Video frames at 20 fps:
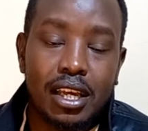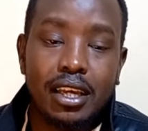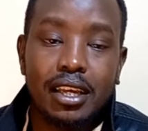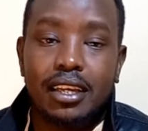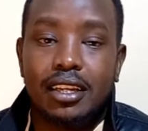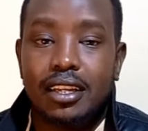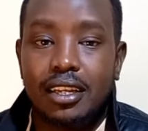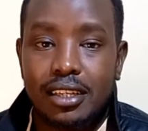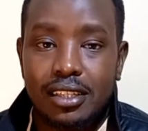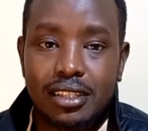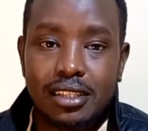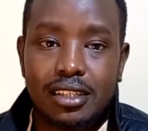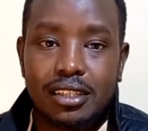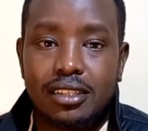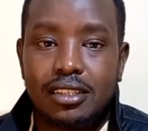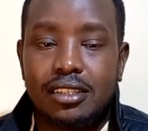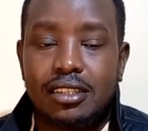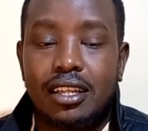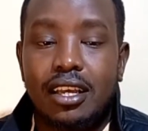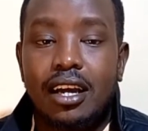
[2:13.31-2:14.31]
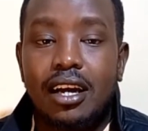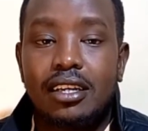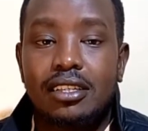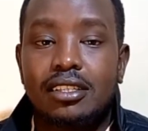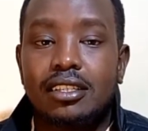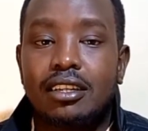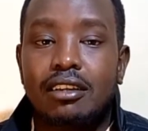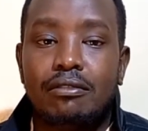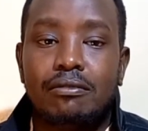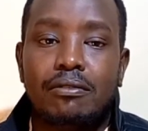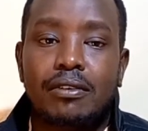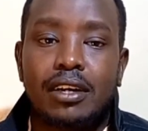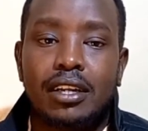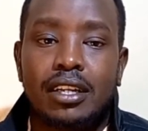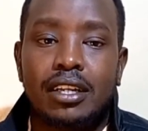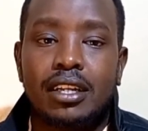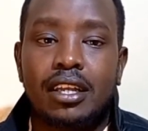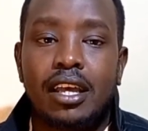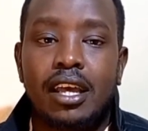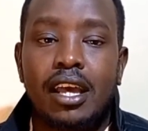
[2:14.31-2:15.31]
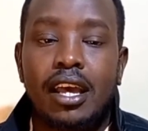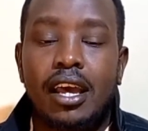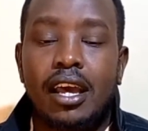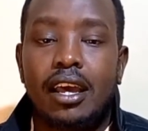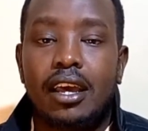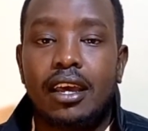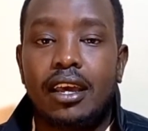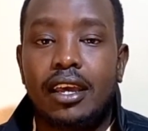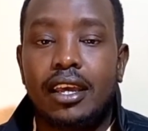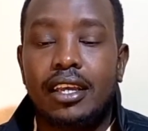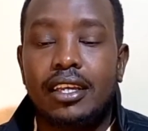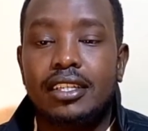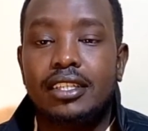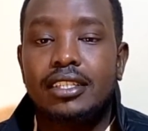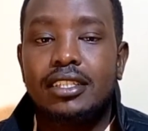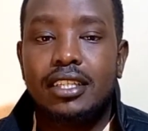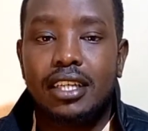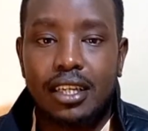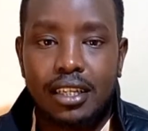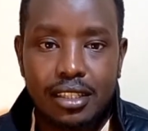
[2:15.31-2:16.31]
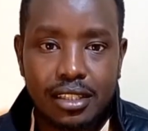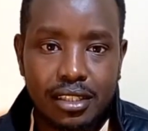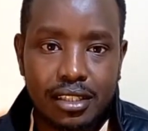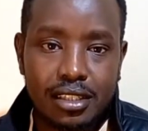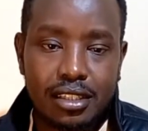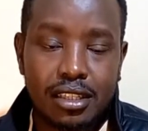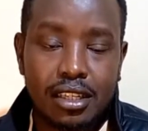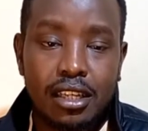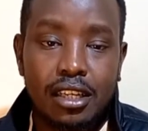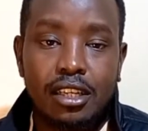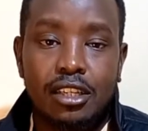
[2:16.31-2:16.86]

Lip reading: In essence, the Hustler Fund intends